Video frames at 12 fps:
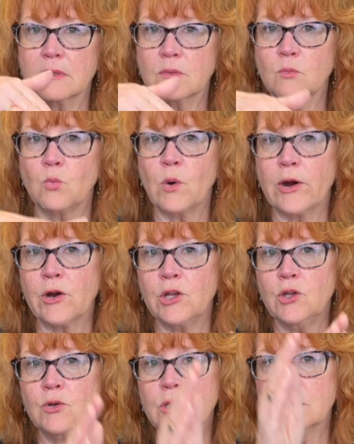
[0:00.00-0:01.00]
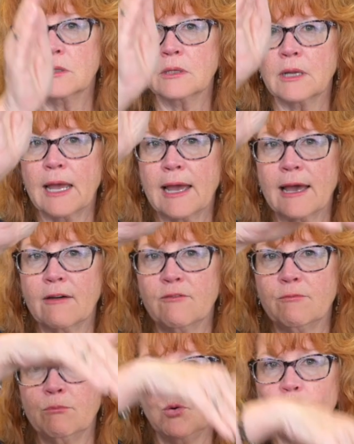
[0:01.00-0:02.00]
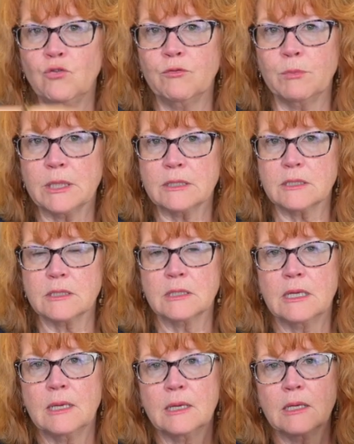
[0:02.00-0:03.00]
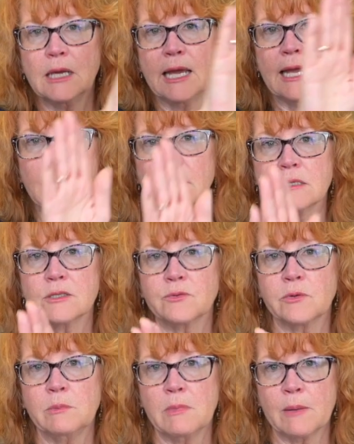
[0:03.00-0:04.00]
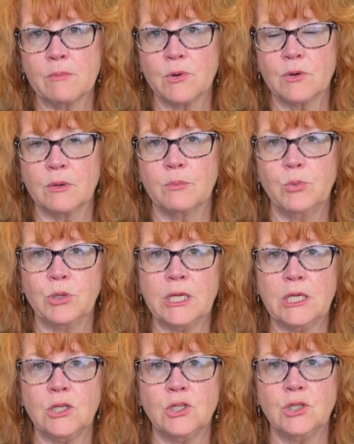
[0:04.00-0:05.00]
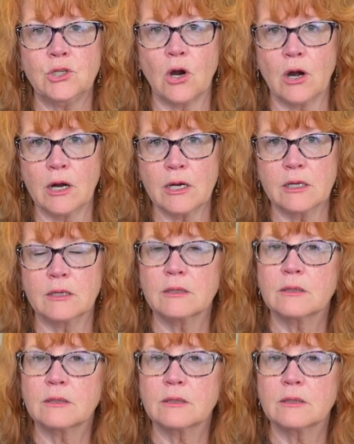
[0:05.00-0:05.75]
where you can have movement. And remember, putting dark